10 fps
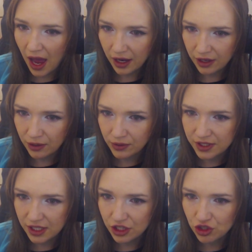
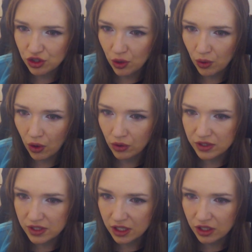acuity, so
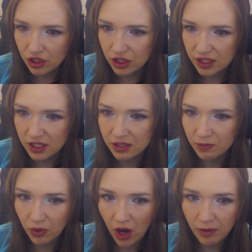consider
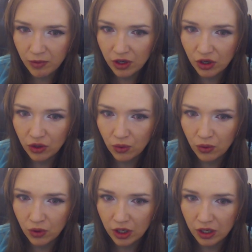this primer
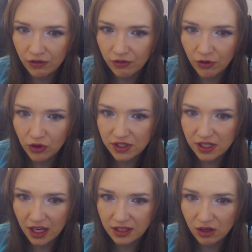your first
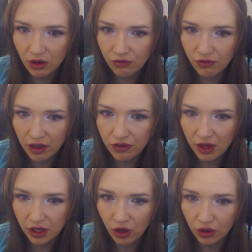test of faith
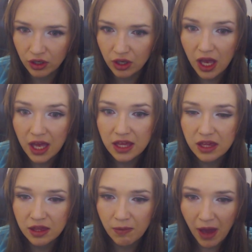along
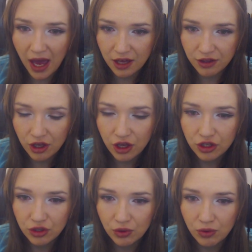the path
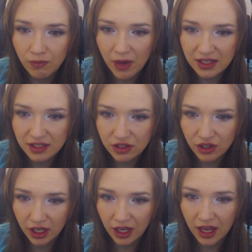to
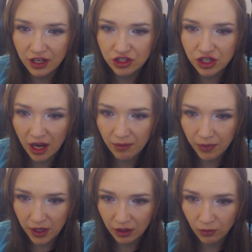mastering a
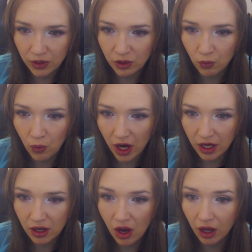champion with
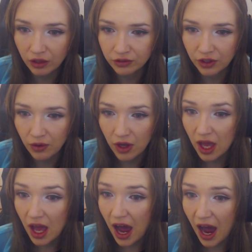one of the
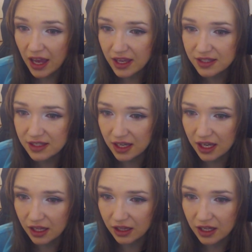highest
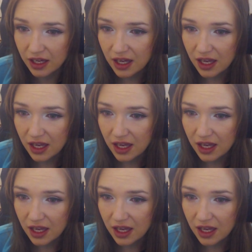skill